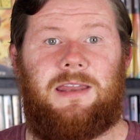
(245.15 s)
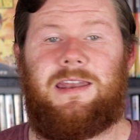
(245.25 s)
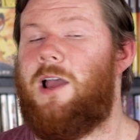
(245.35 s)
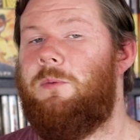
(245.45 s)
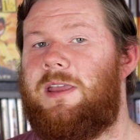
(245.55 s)
and
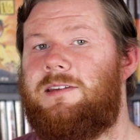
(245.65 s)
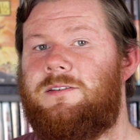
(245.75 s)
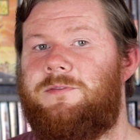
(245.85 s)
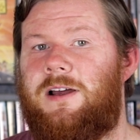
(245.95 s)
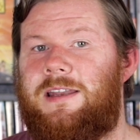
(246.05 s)
now we get
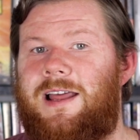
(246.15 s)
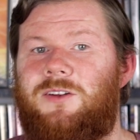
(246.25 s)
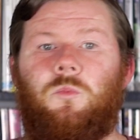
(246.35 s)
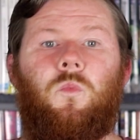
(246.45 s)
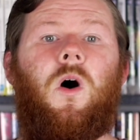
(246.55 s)
to find
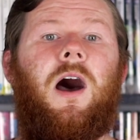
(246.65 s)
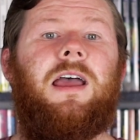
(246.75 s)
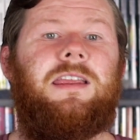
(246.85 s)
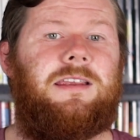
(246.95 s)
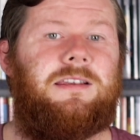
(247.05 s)
out
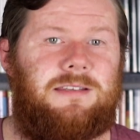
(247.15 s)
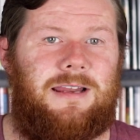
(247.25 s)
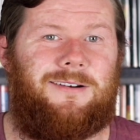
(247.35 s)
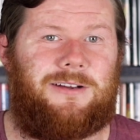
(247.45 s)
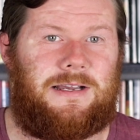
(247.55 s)
why he is an
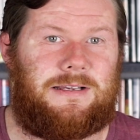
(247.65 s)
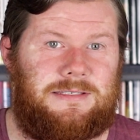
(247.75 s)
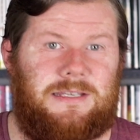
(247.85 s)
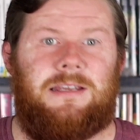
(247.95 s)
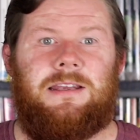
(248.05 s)
outcast.